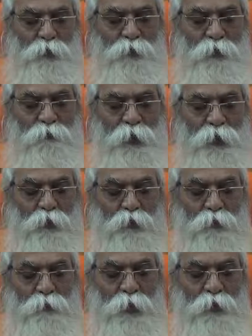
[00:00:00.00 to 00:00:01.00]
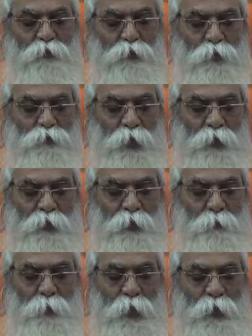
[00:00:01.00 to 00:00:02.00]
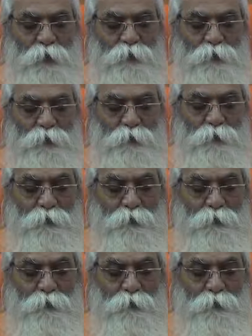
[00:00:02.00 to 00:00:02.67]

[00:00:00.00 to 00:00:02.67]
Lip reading: or they want to make society blind.